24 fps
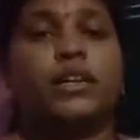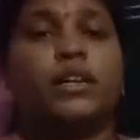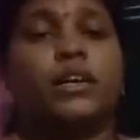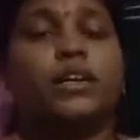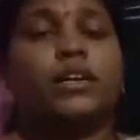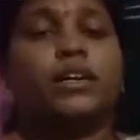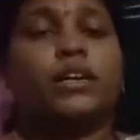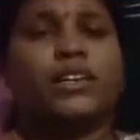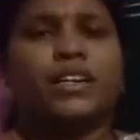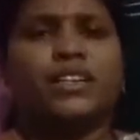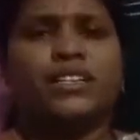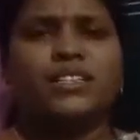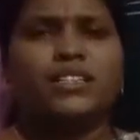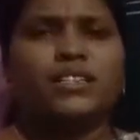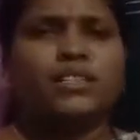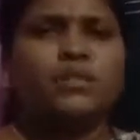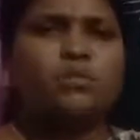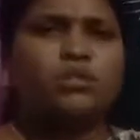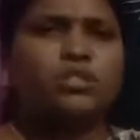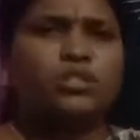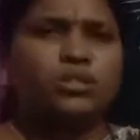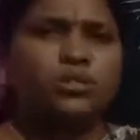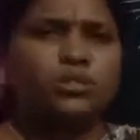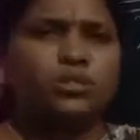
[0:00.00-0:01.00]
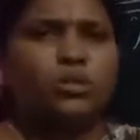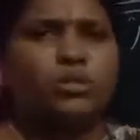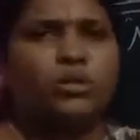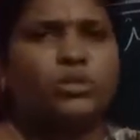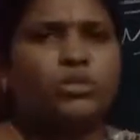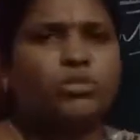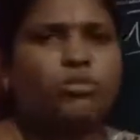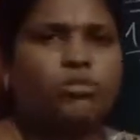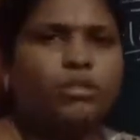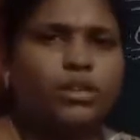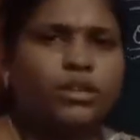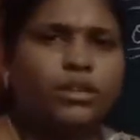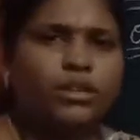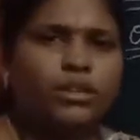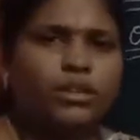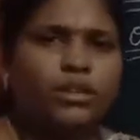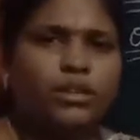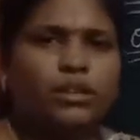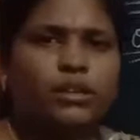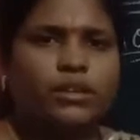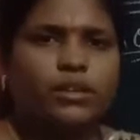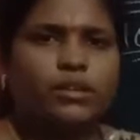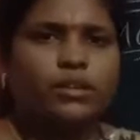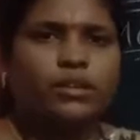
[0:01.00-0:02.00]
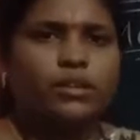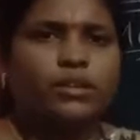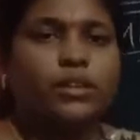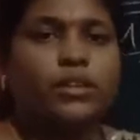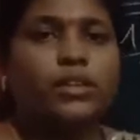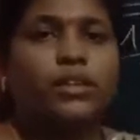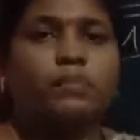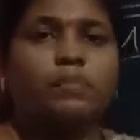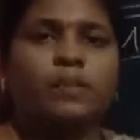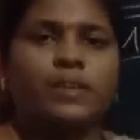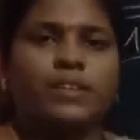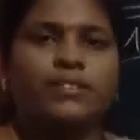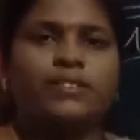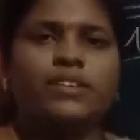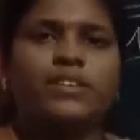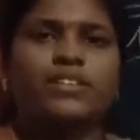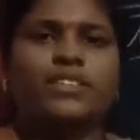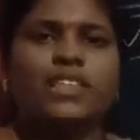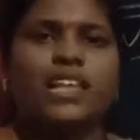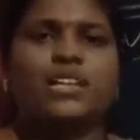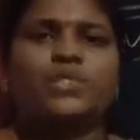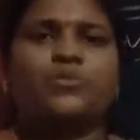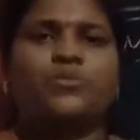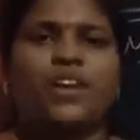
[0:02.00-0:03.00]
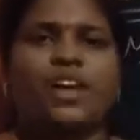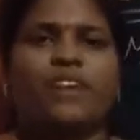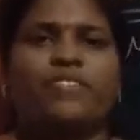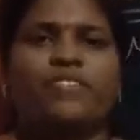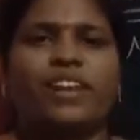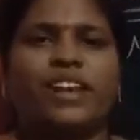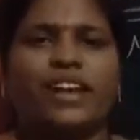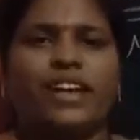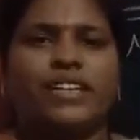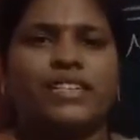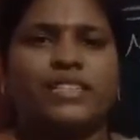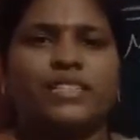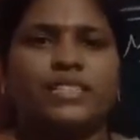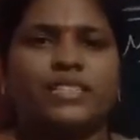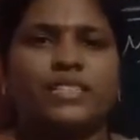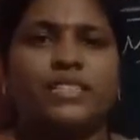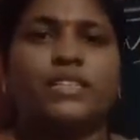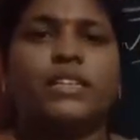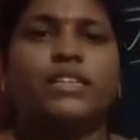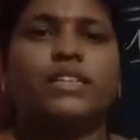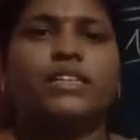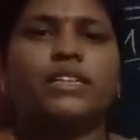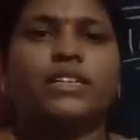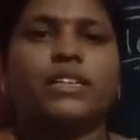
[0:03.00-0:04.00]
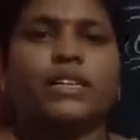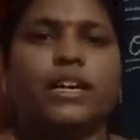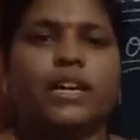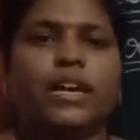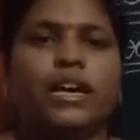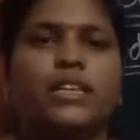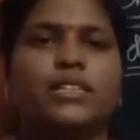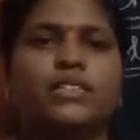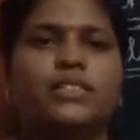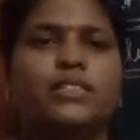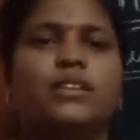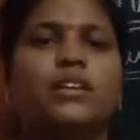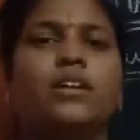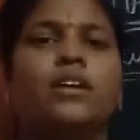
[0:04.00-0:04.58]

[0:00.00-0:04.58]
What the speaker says: Tenses means, children, in the previous class we have learned in the third class